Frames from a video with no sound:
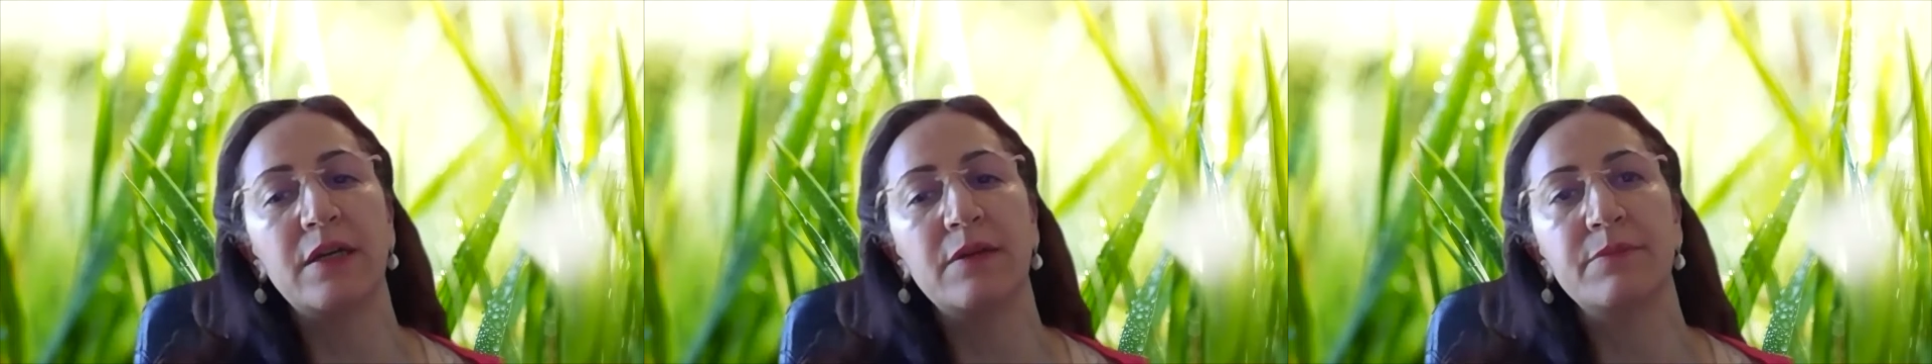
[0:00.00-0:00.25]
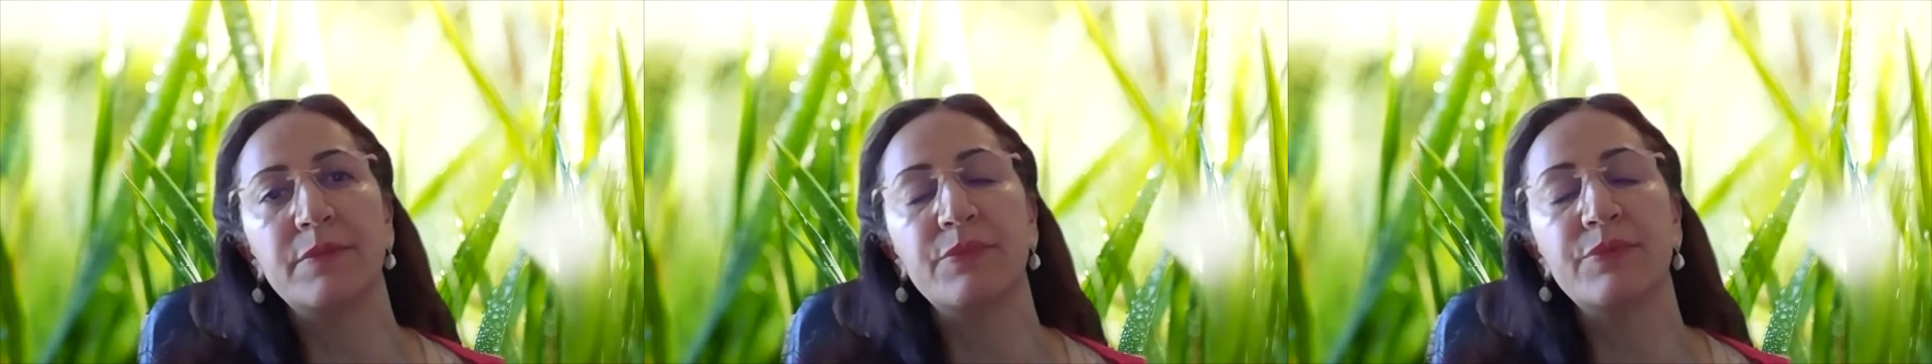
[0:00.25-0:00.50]

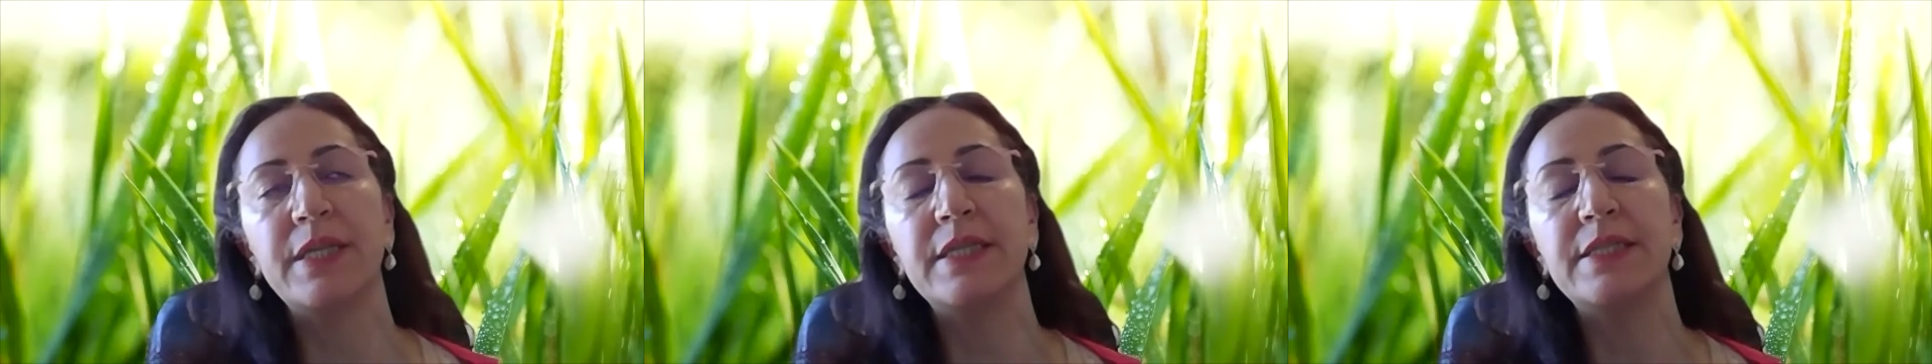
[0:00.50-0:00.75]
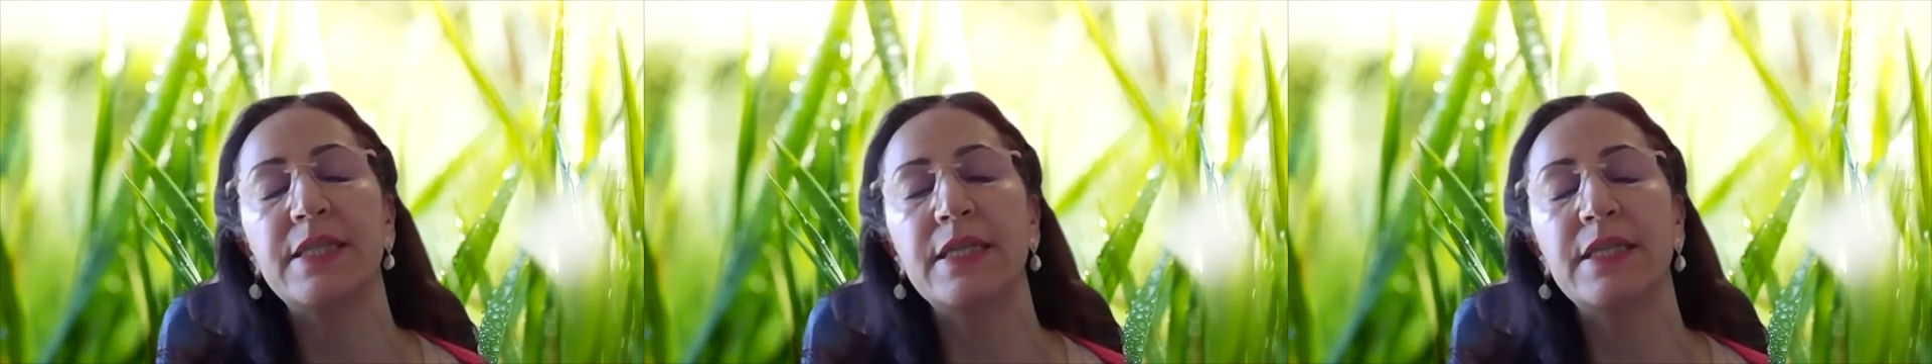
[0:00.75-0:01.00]
um,
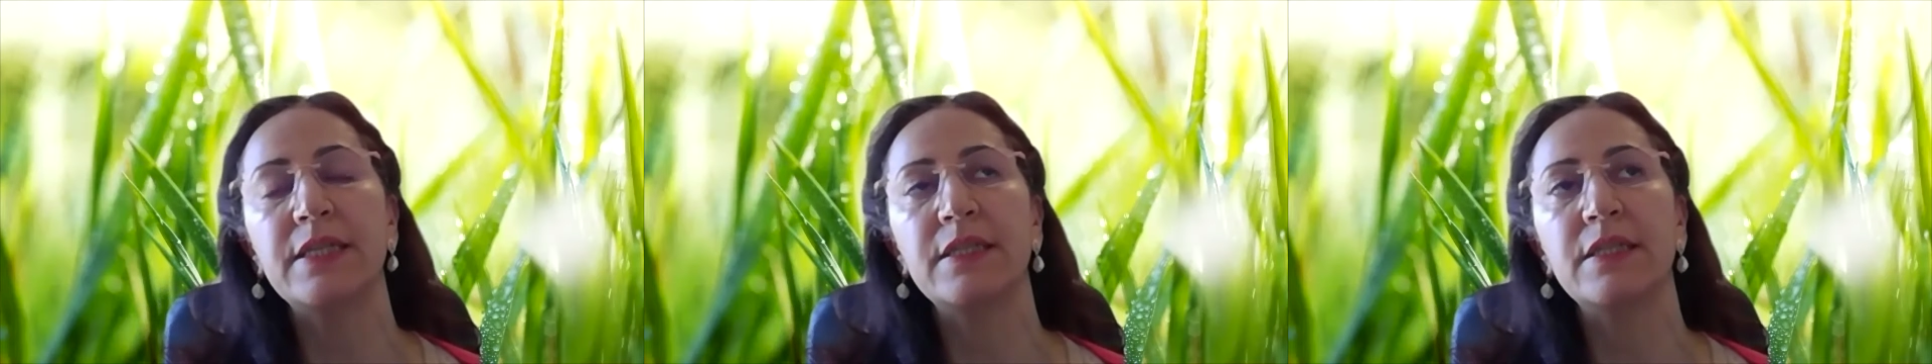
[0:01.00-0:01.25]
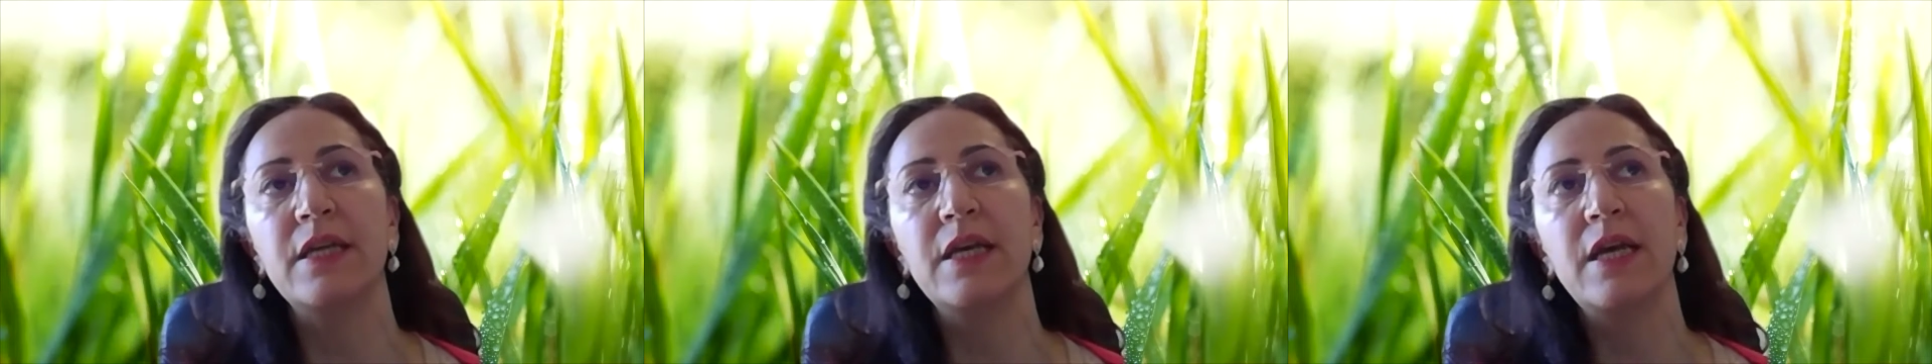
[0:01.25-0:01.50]
really
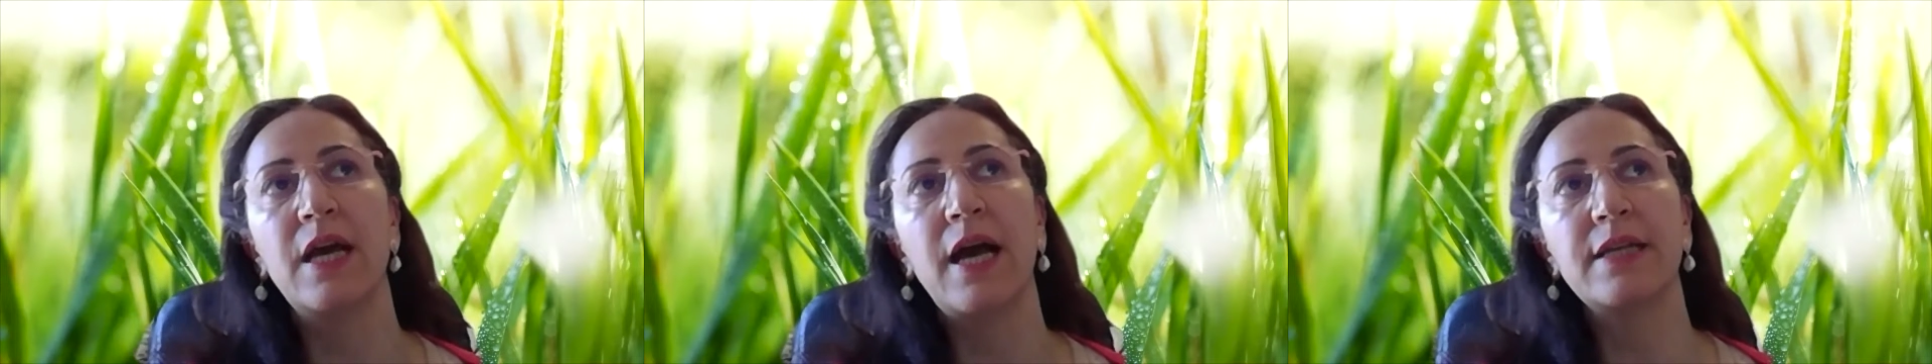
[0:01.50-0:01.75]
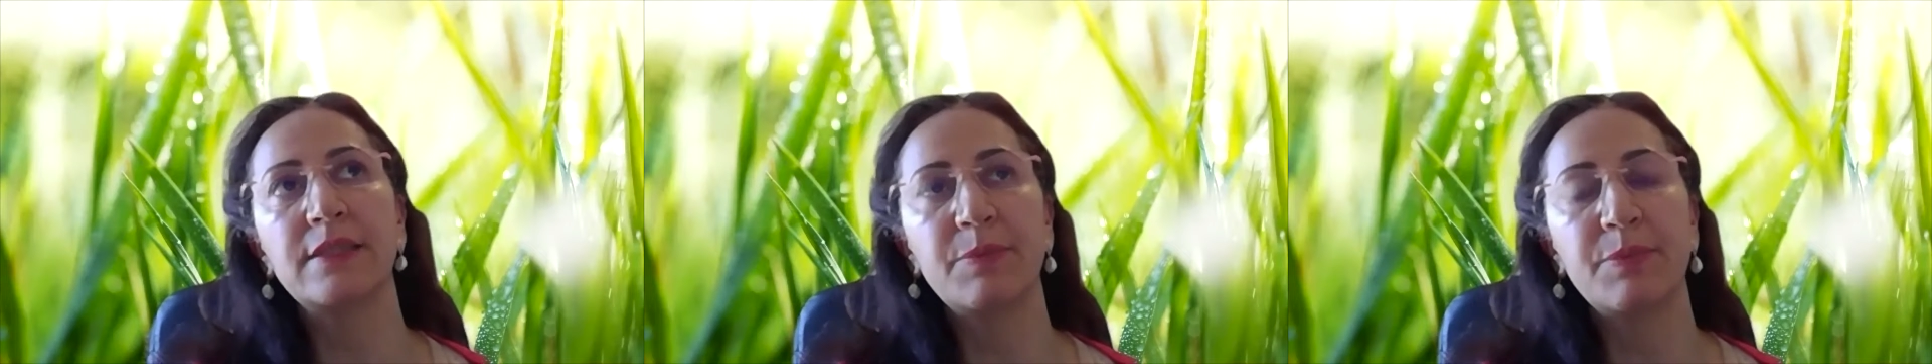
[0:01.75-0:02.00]
taken
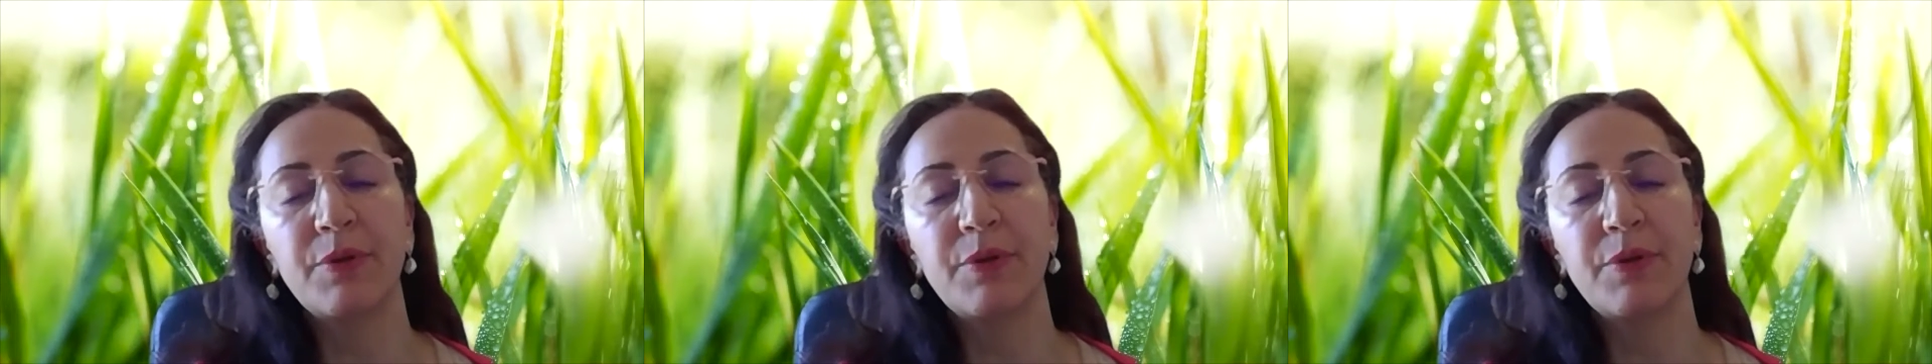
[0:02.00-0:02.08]
as a